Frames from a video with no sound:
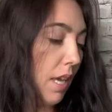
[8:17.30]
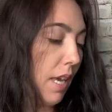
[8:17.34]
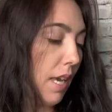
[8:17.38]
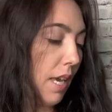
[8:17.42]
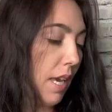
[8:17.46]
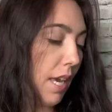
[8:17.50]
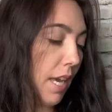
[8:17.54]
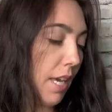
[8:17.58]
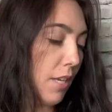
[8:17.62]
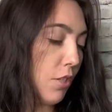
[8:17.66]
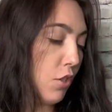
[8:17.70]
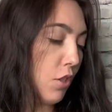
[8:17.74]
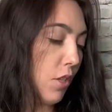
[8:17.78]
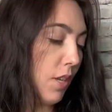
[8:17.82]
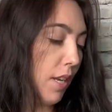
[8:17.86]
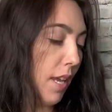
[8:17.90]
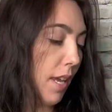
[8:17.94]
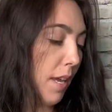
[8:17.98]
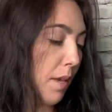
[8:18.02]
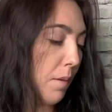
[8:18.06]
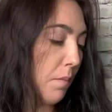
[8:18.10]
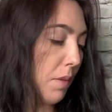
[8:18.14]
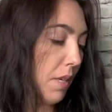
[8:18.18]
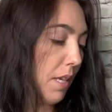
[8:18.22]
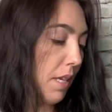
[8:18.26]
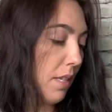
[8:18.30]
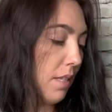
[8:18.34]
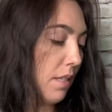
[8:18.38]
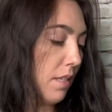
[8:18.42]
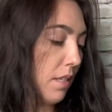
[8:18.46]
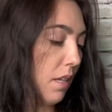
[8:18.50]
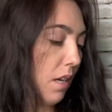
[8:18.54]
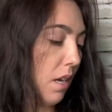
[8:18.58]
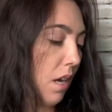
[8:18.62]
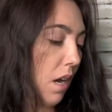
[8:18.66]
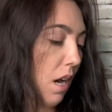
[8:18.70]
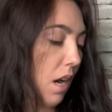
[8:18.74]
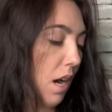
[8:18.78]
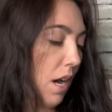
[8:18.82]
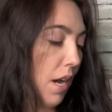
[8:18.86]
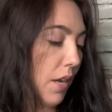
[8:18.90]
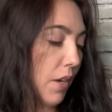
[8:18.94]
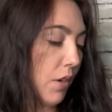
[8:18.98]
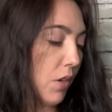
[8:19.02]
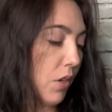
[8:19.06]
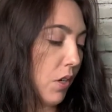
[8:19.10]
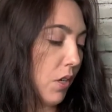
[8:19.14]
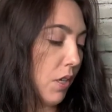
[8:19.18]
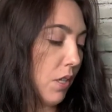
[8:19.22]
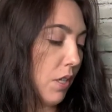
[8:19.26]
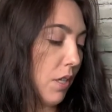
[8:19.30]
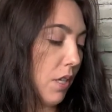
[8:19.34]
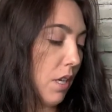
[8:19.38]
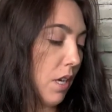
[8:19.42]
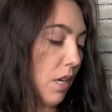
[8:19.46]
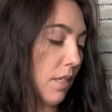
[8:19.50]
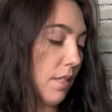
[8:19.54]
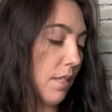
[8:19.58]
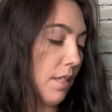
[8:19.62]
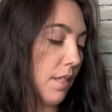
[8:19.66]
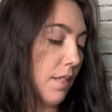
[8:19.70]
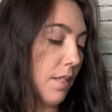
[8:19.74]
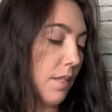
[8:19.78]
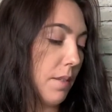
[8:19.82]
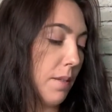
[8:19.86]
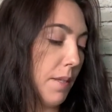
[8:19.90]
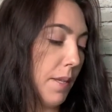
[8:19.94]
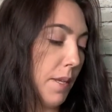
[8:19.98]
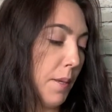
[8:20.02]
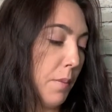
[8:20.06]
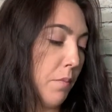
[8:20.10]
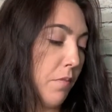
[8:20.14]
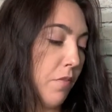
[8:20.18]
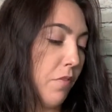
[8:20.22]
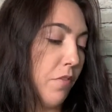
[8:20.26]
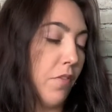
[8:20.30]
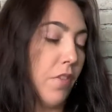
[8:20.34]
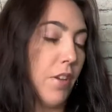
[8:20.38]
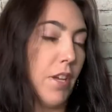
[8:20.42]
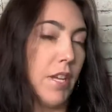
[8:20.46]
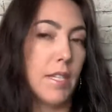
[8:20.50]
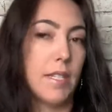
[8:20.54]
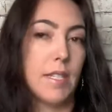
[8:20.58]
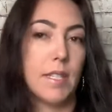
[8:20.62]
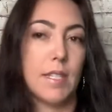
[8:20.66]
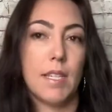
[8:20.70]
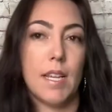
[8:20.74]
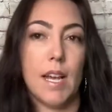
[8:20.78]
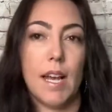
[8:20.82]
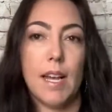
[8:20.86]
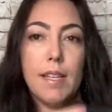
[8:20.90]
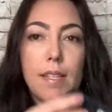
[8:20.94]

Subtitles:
H&M Easy Iron Slim Fit size